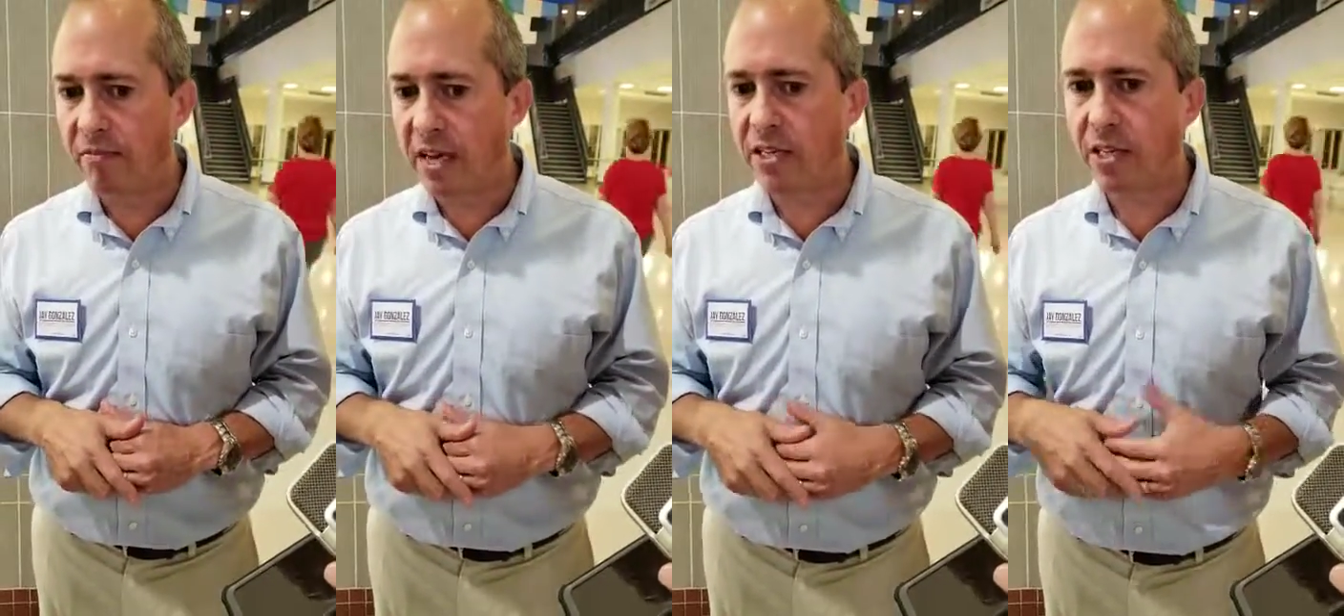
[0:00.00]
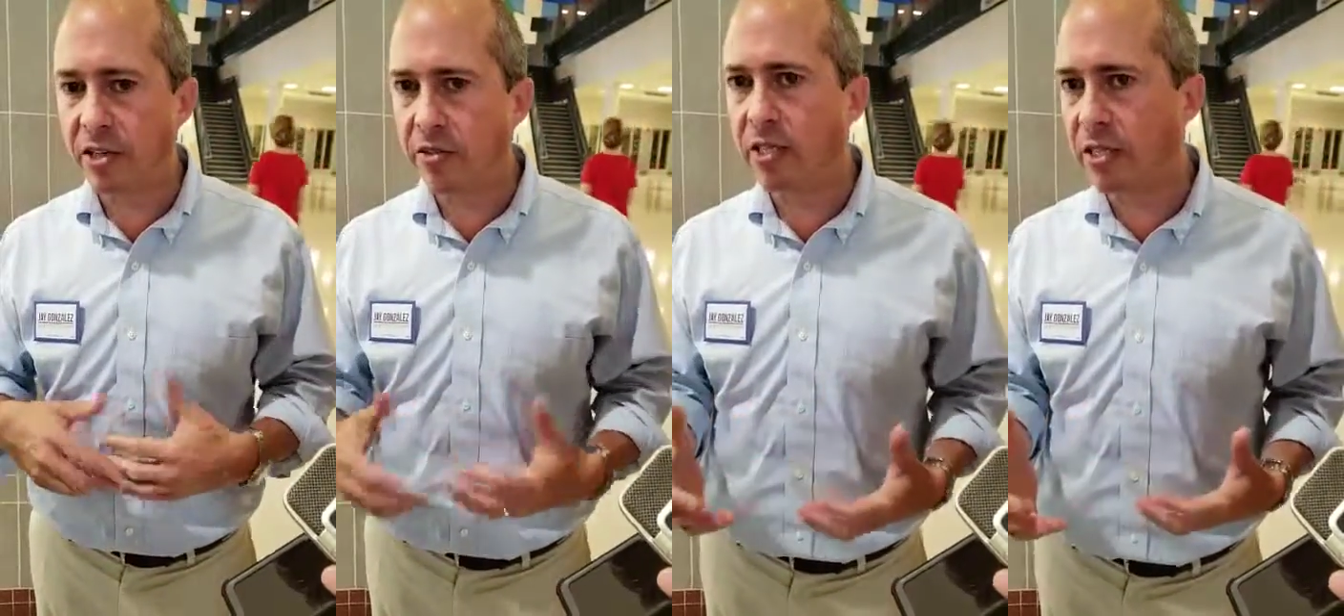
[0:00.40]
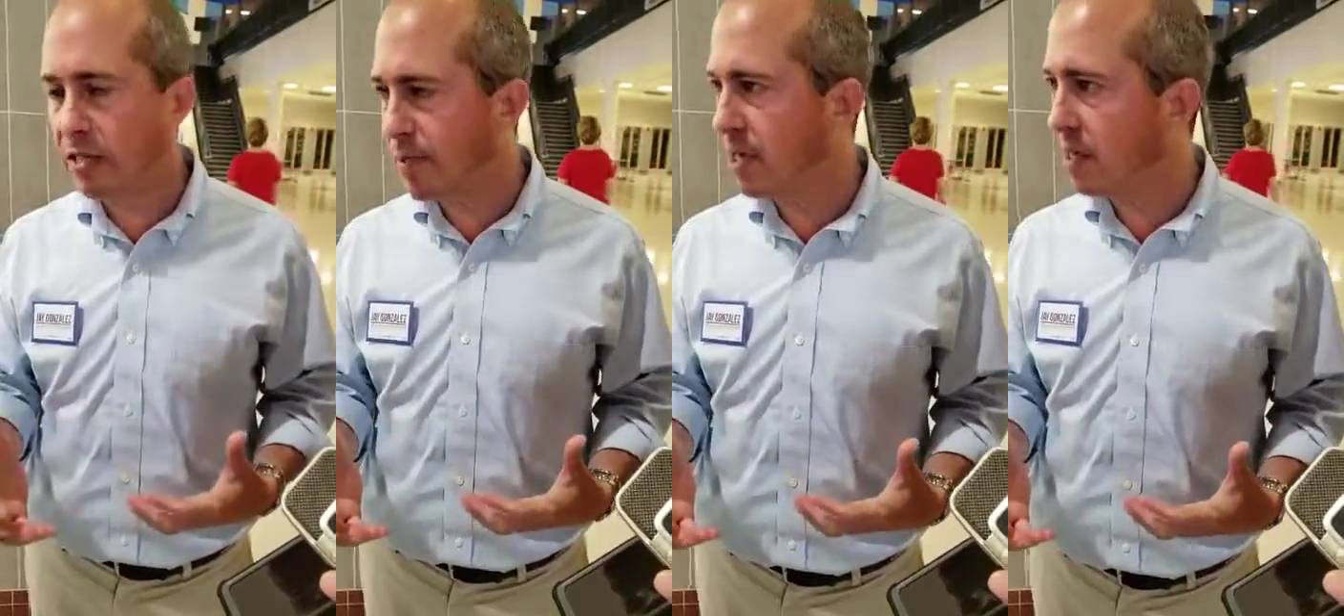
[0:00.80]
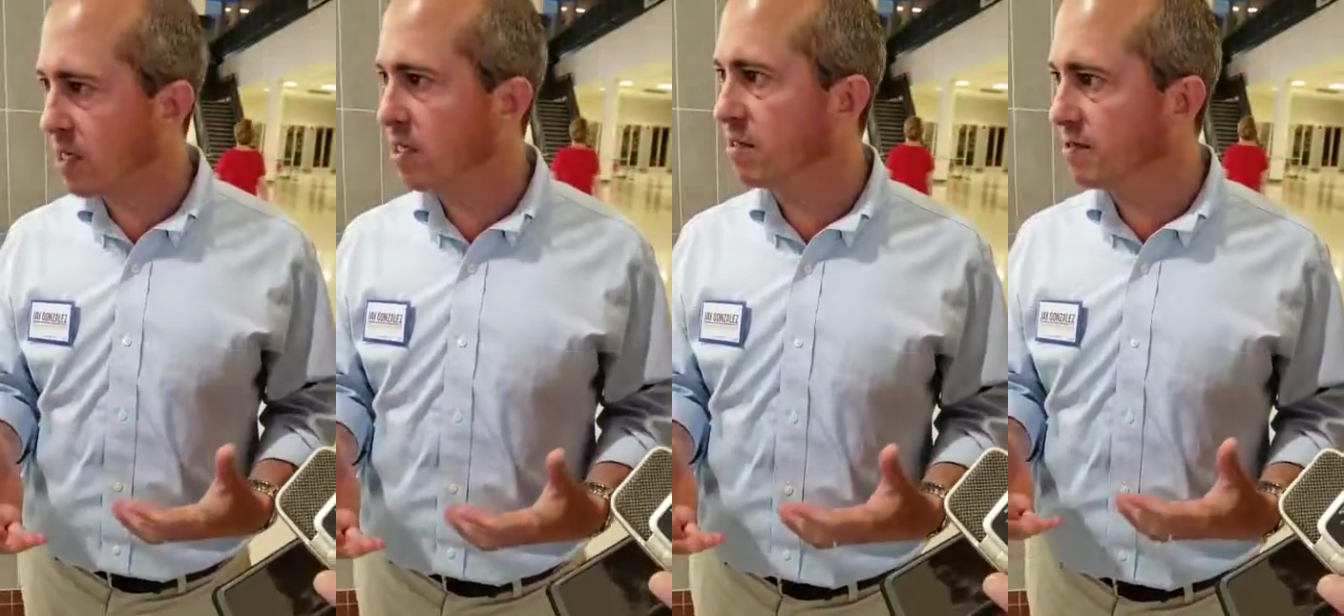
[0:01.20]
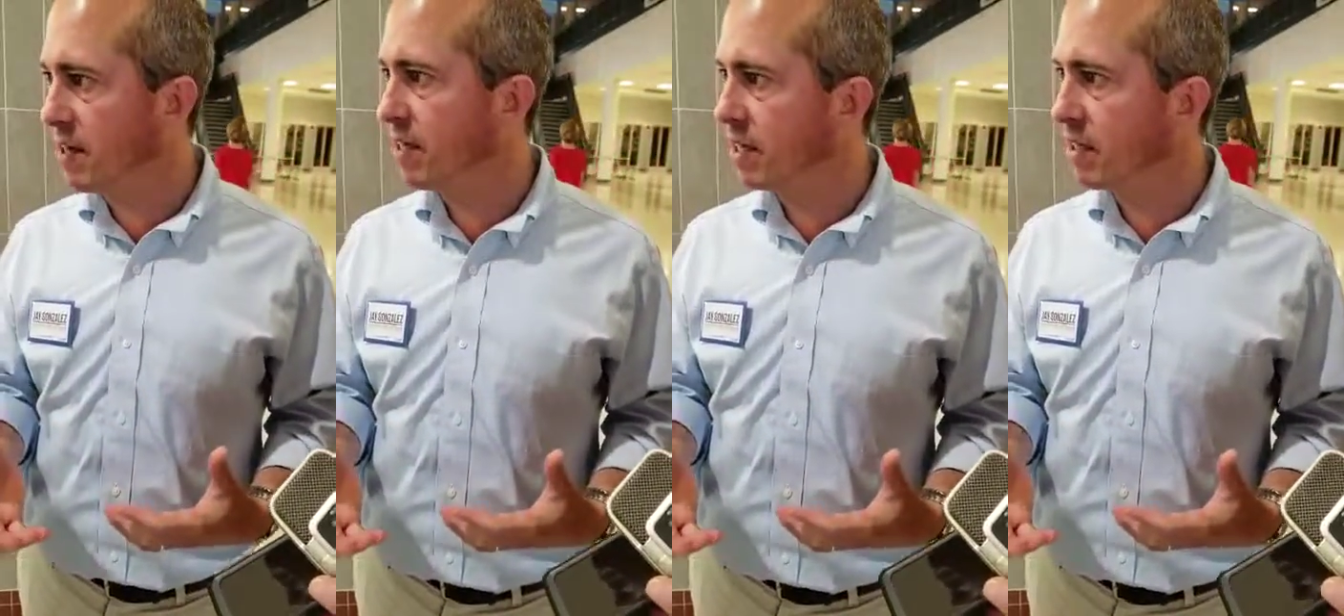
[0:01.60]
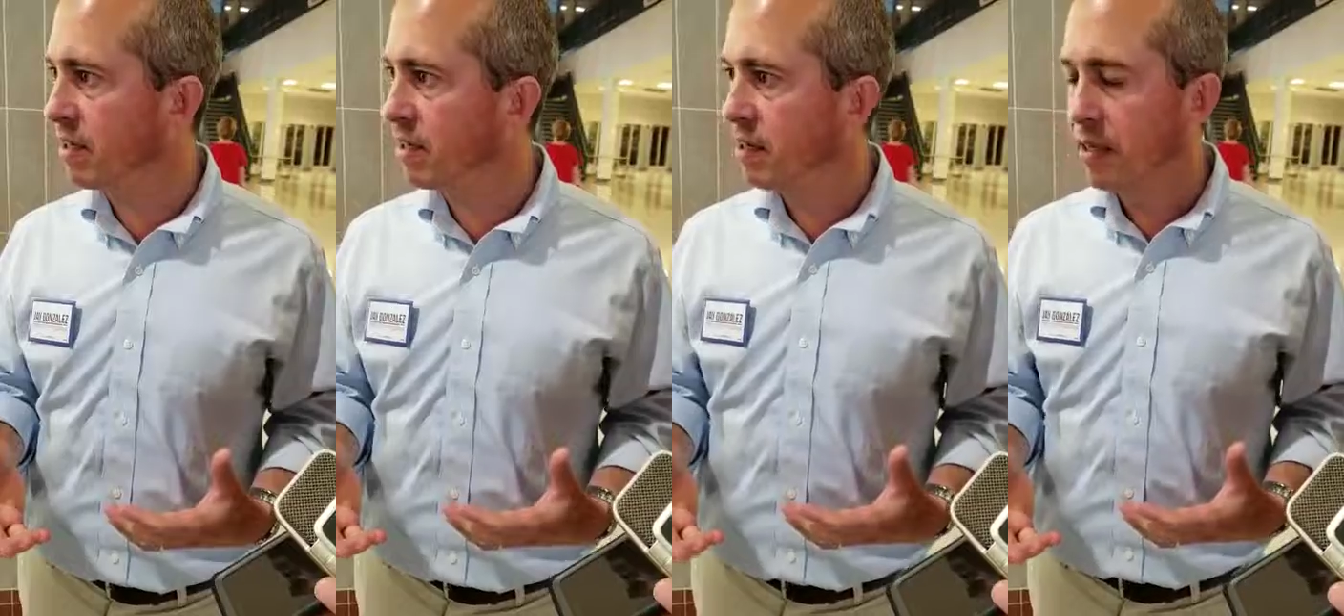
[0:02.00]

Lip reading: face huge disparities in funding,